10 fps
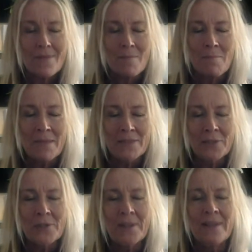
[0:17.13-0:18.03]

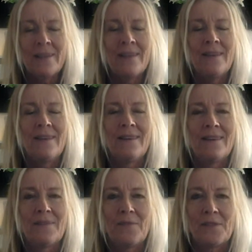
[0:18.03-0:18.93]
mental
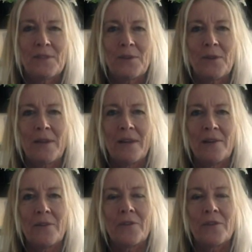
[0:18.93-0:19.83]
and physical
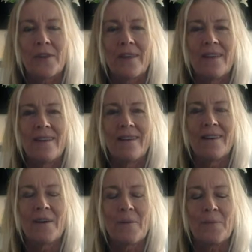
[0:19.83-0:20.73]
health.
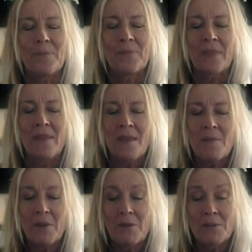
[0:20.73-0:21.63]
Um,
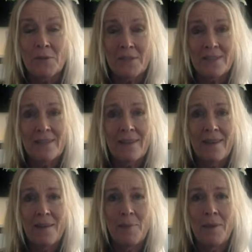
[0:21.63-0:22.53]
but I also want to say
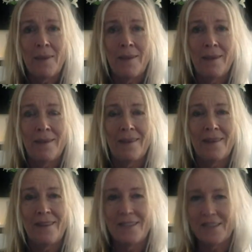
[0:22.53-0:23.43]
happy
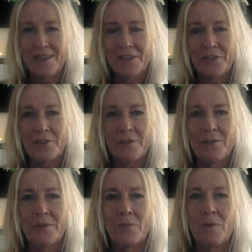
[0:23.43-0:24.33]

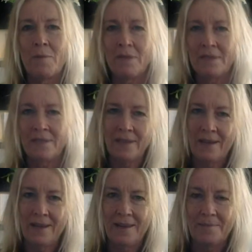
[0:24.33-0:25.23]
International Women's
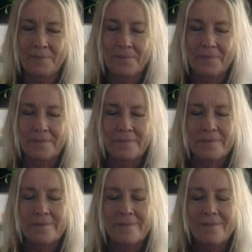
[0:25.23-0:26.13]
Day.
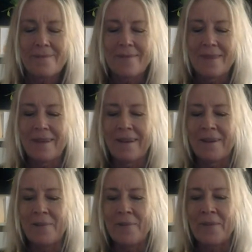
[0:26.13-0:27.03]

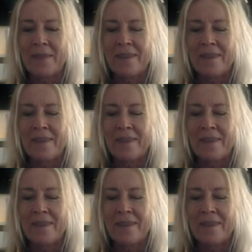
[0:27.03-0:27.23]
Um,